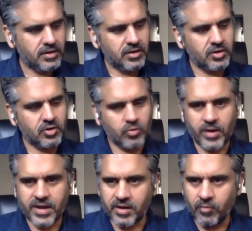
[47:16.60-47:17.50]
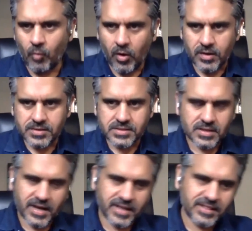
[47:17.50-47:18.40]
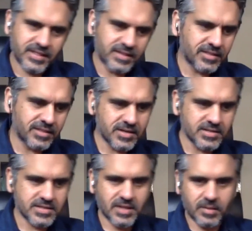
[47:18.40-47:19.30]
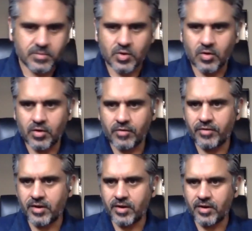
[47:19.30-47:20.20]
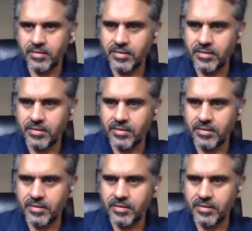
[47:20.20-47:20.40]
to where it was, I think there is some sort of a,